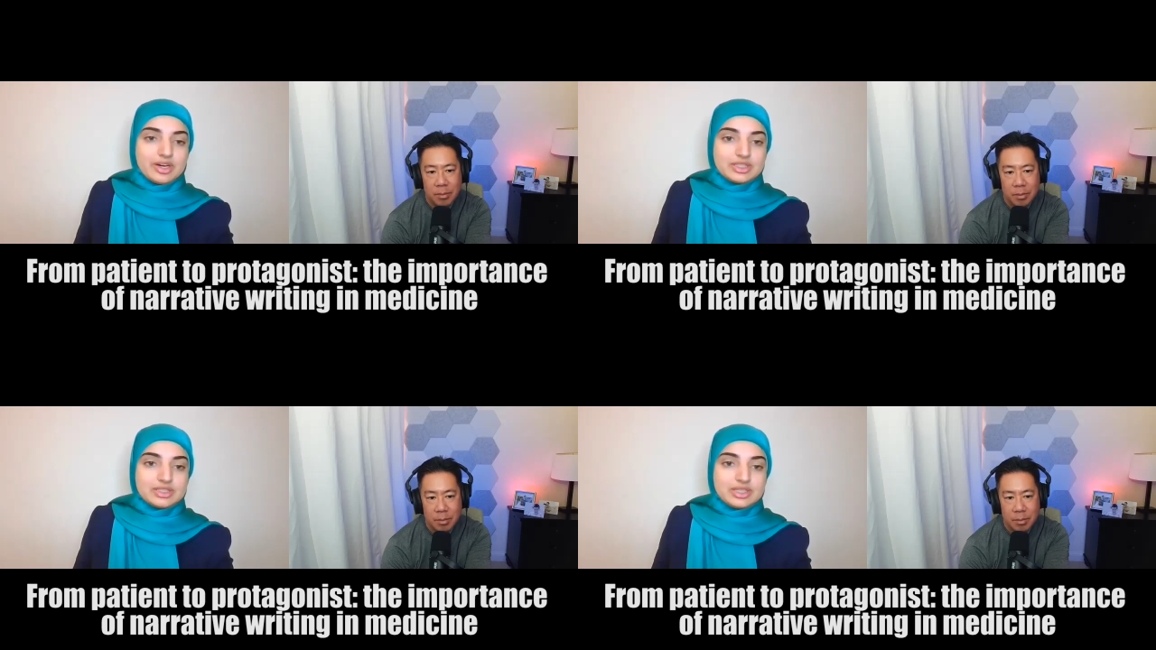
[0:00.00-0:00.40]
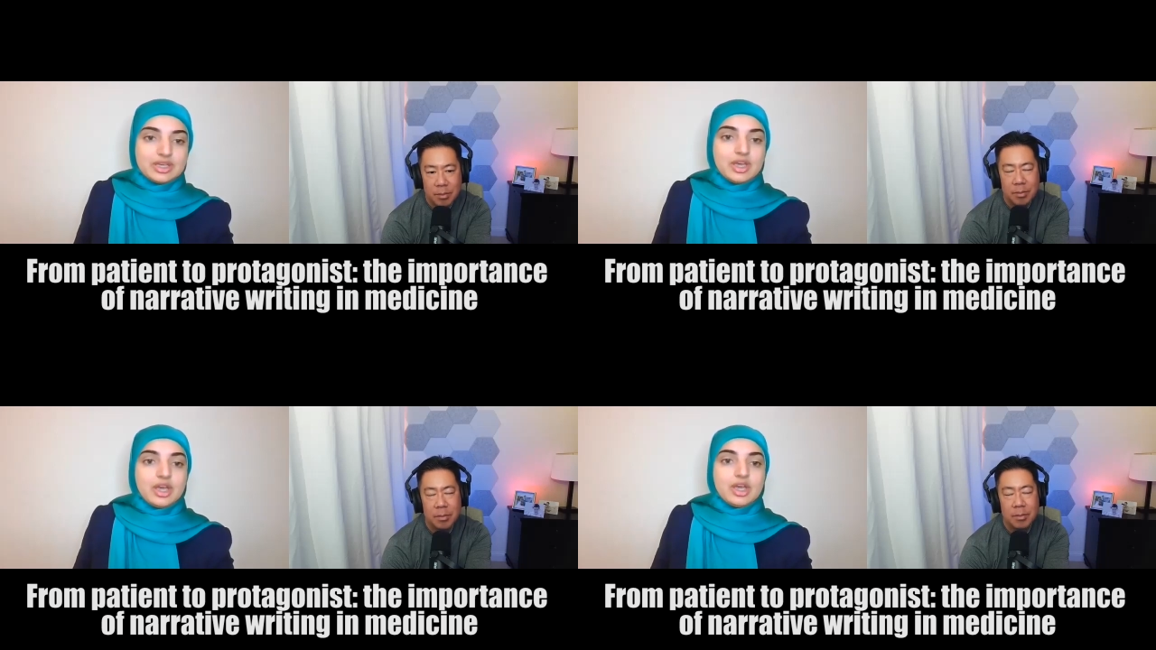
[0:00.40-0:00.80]

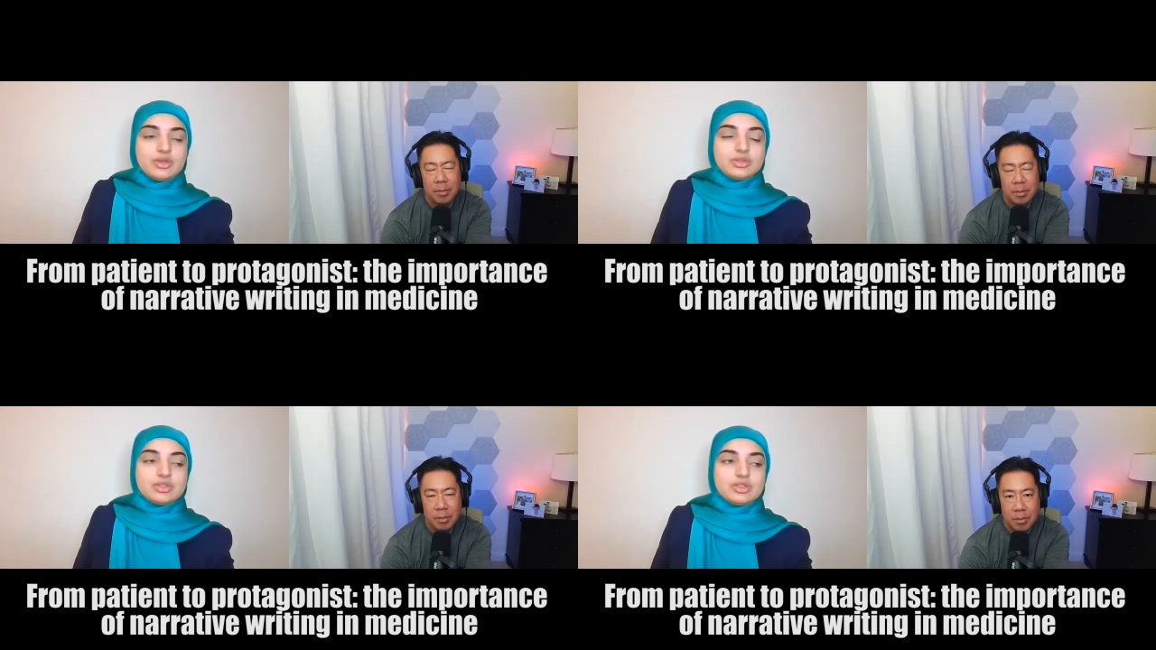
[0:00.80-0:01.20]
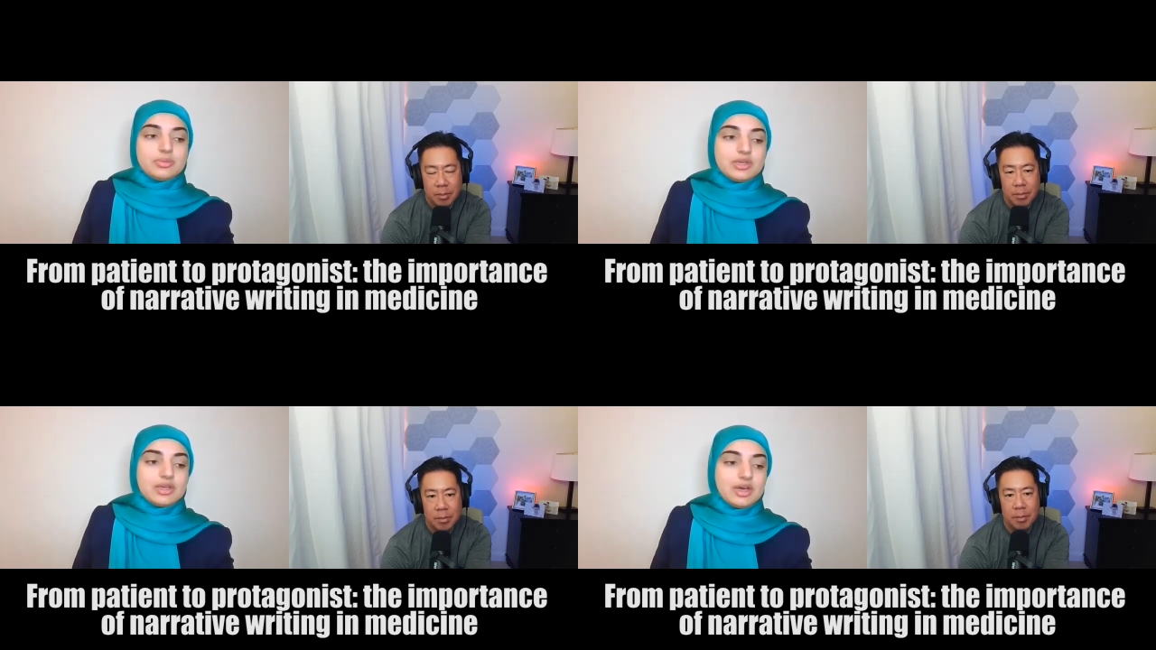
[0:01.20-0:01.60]
Speaker 1: currency used
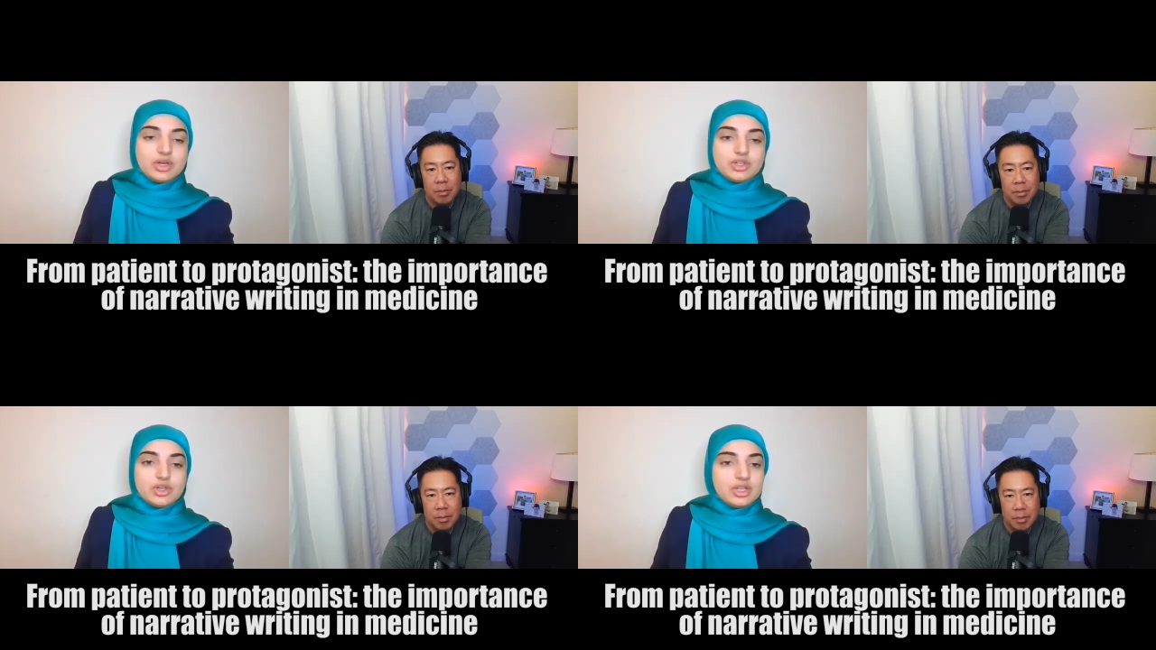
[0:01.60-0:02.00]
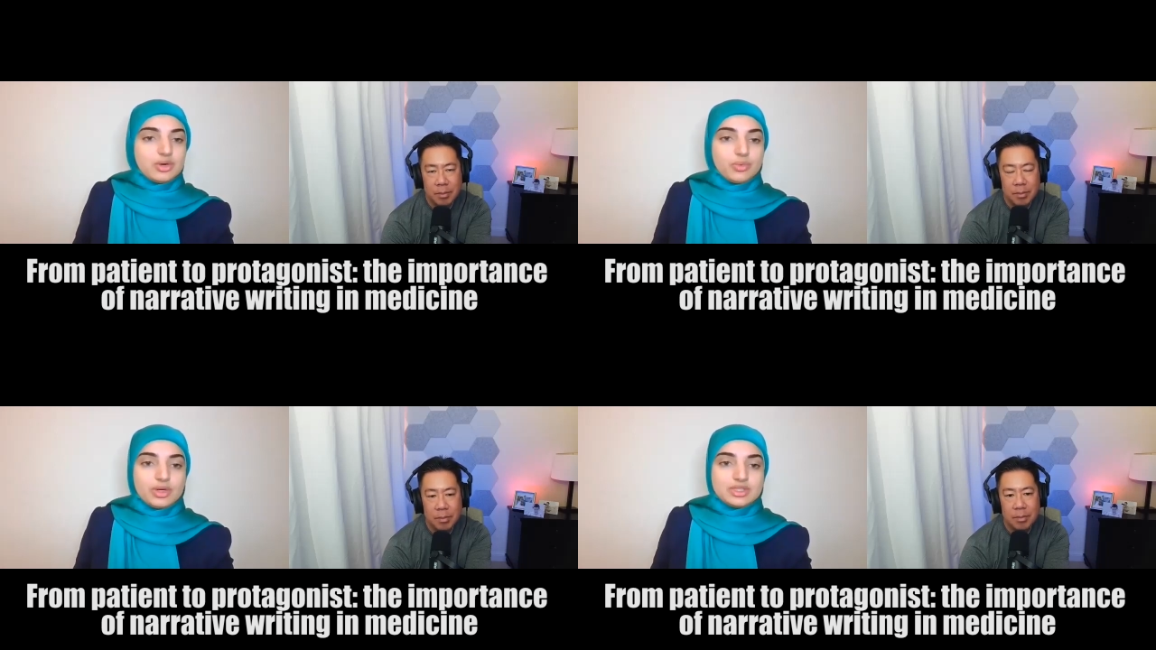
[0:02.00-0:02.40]
to be one
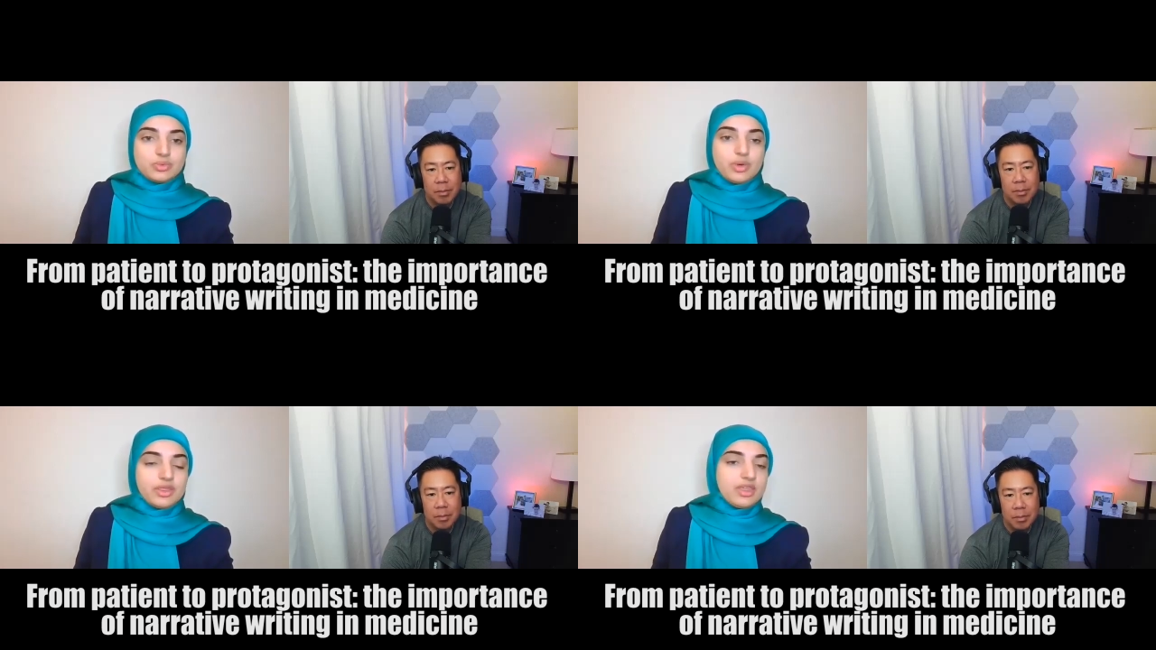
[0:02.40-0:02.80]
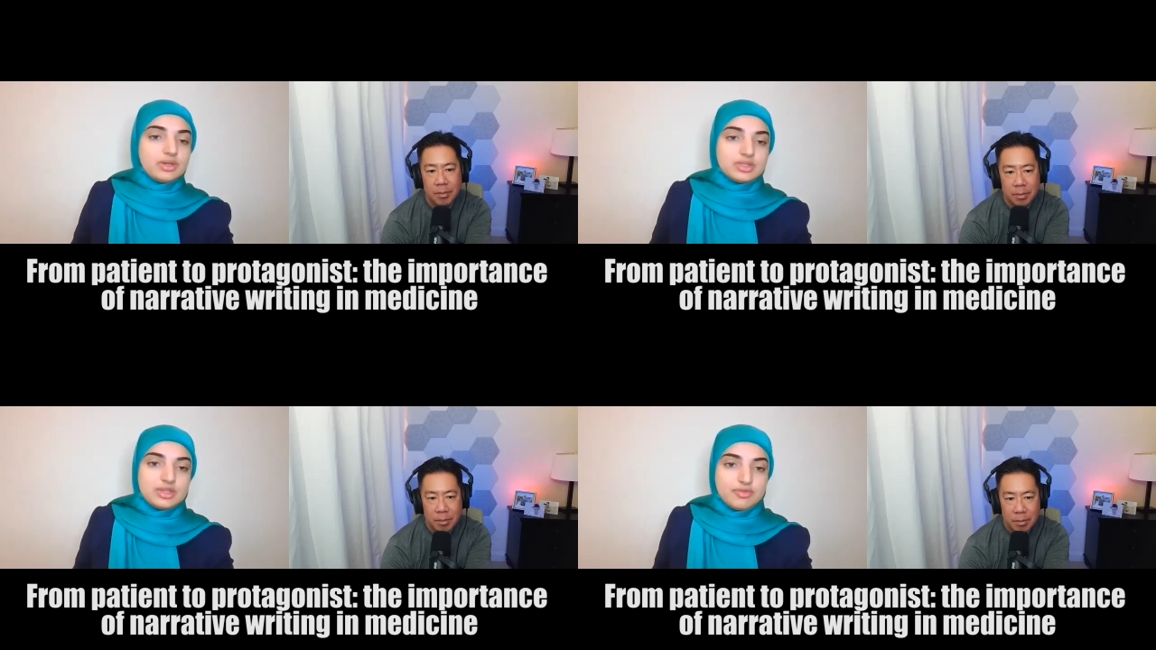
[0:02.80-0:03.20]
dollar was one
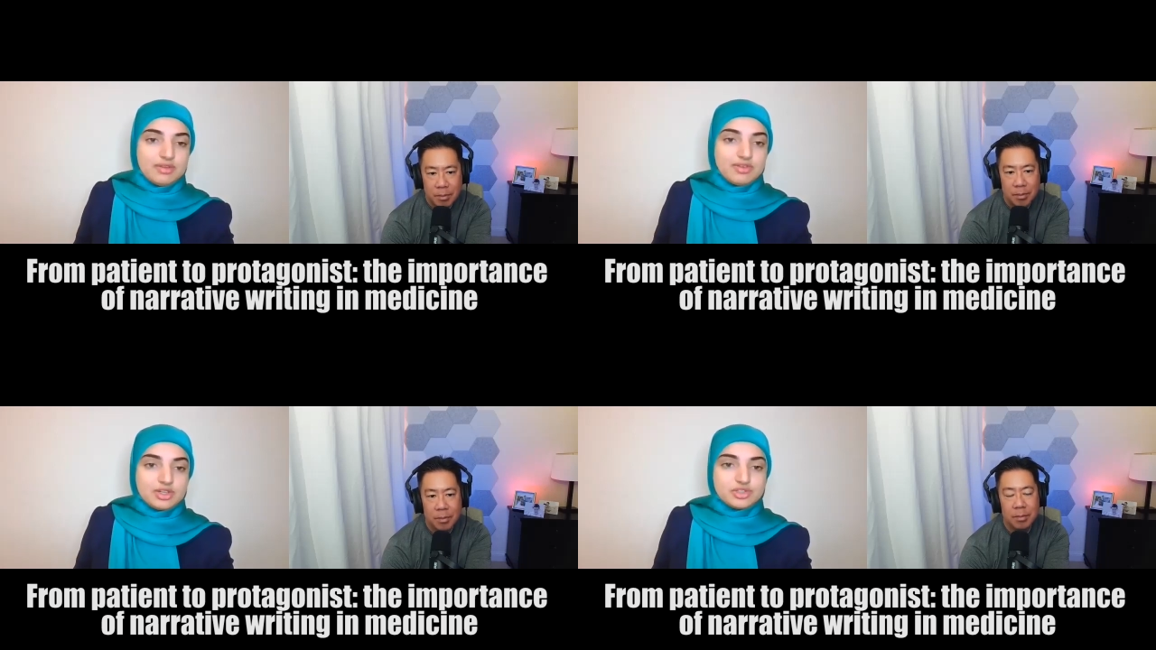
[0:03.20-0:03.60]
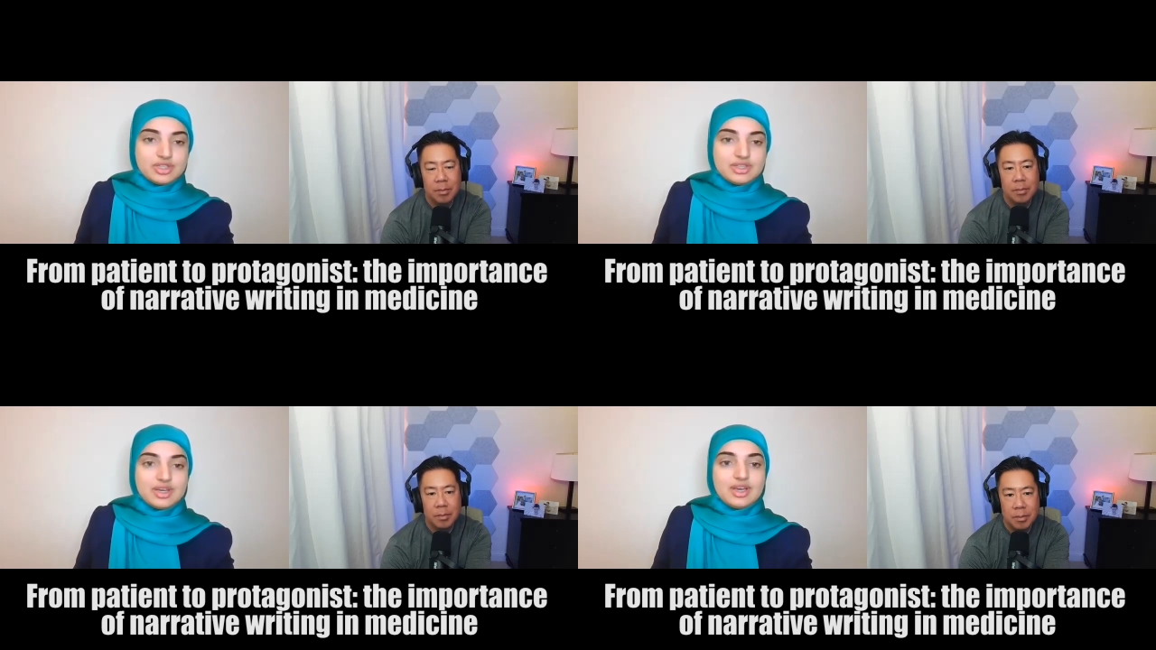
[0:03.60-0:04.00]
thousand five
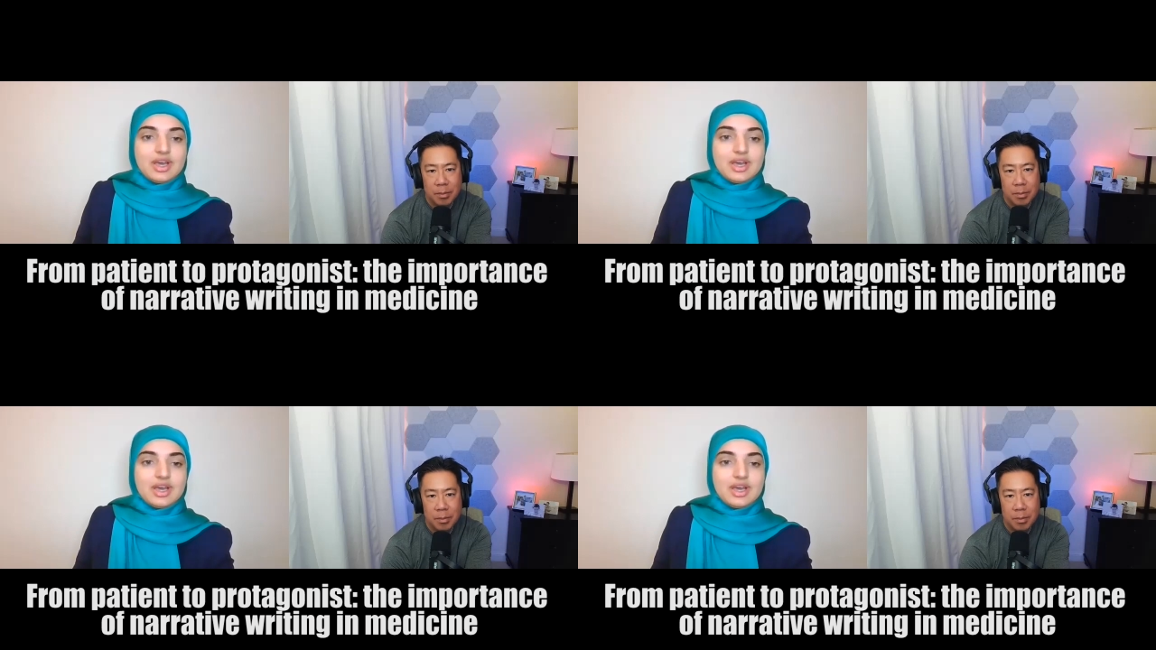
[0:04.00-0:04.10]
hundred,